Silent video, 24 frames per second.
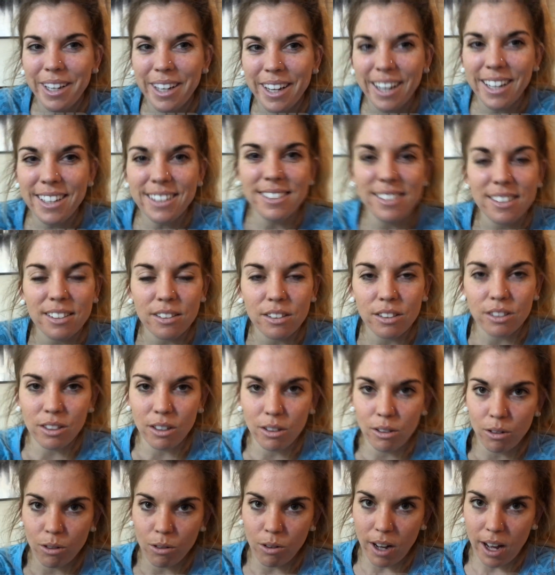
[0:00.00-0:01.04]
guys.
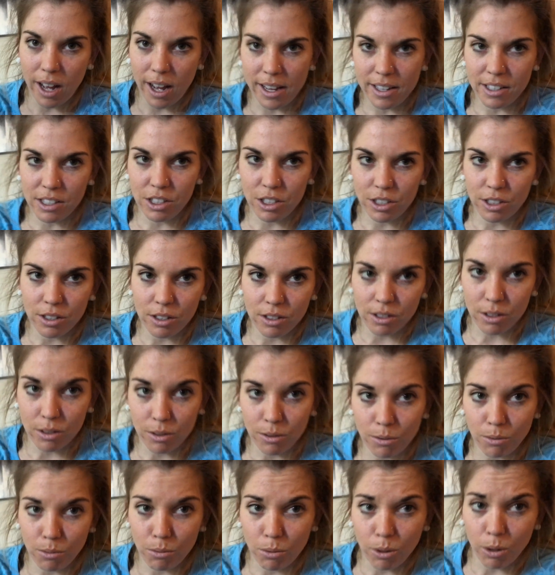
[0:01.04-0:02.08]
So I just
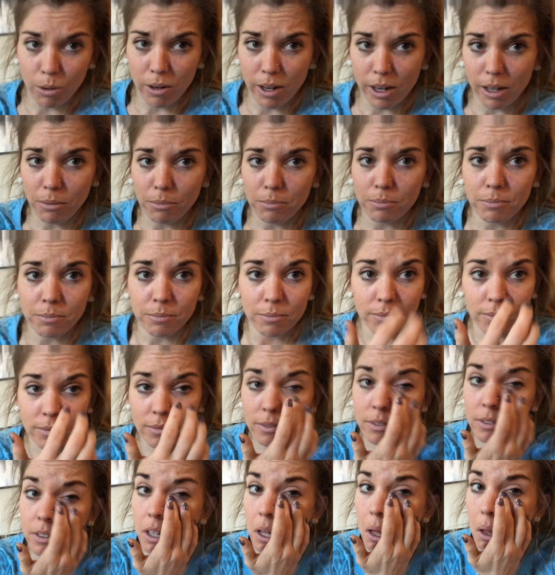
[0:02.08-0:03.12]
woke up
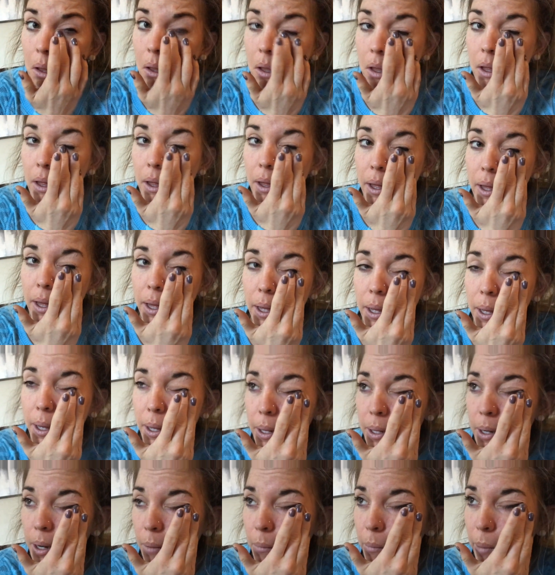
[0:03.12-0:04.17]

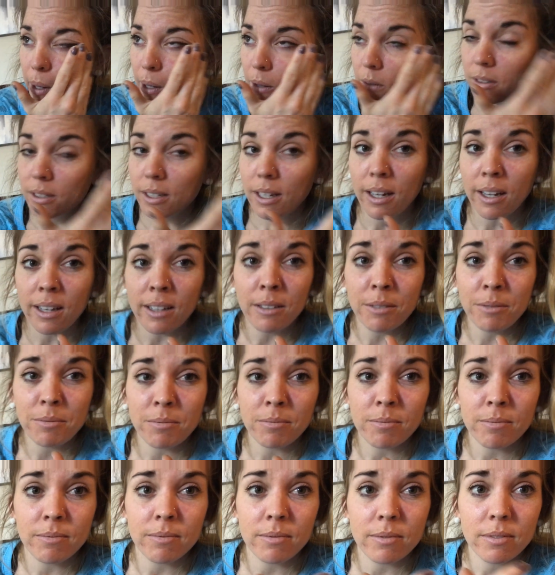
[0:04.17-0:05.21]
and I went outside.
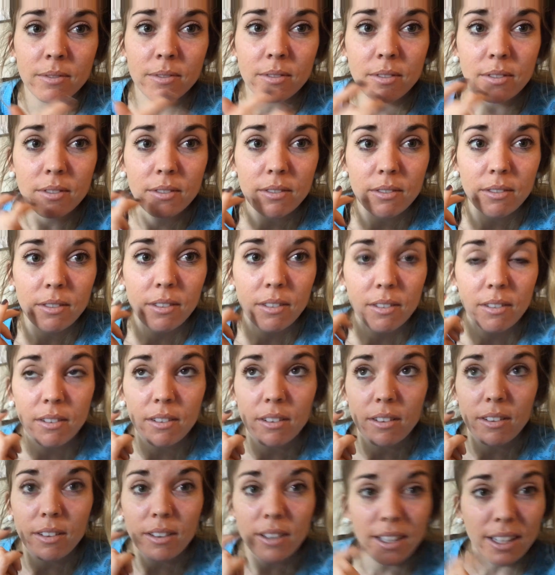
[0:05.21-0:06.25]

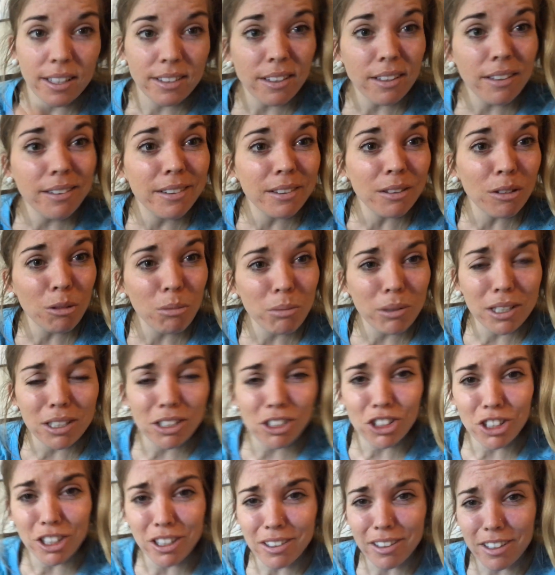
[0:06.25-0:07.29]
It's a little bit
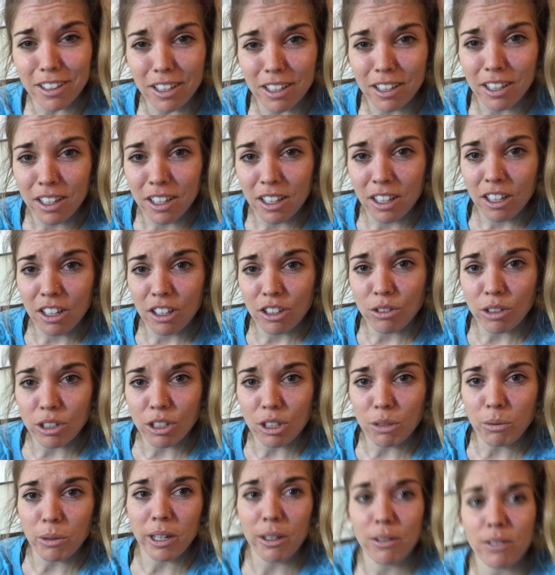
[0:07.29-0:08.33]
chilly, so I
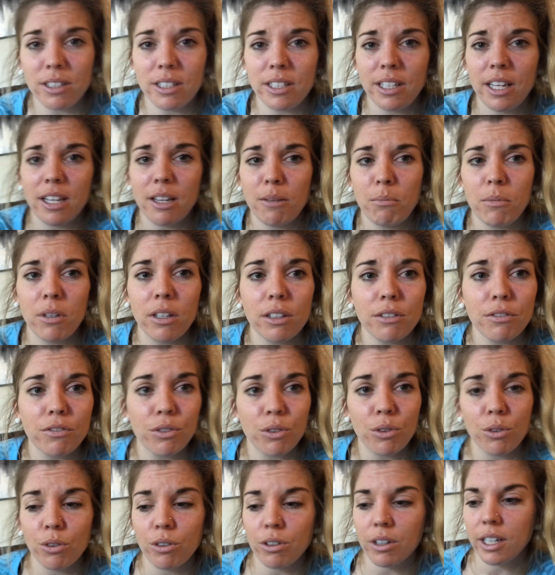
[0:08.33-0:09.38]
just went out to take Mika
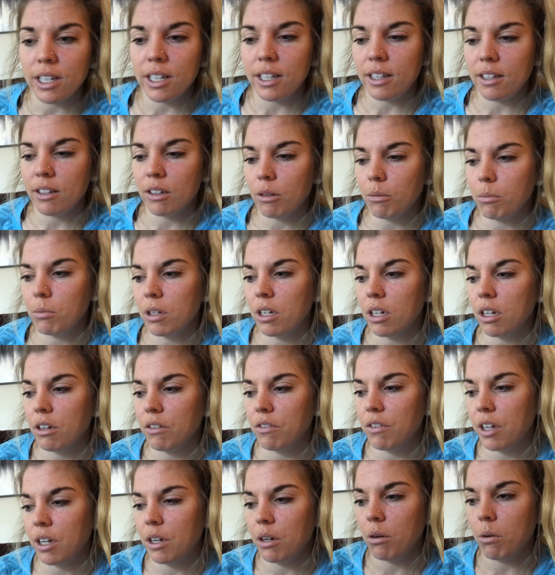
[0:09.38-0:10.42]
for a little bit
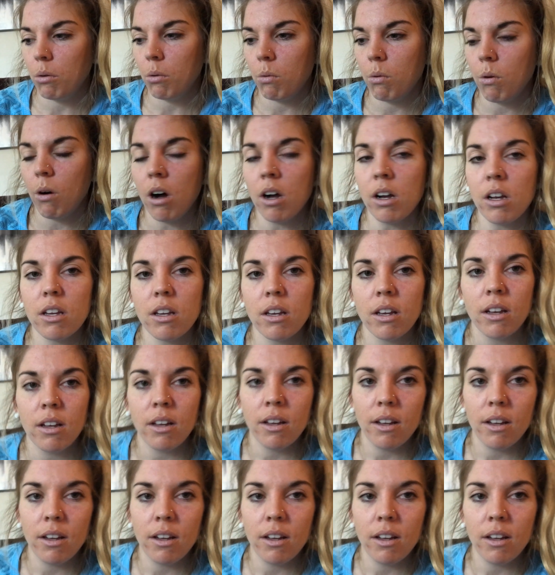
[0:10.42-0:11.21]
of a walk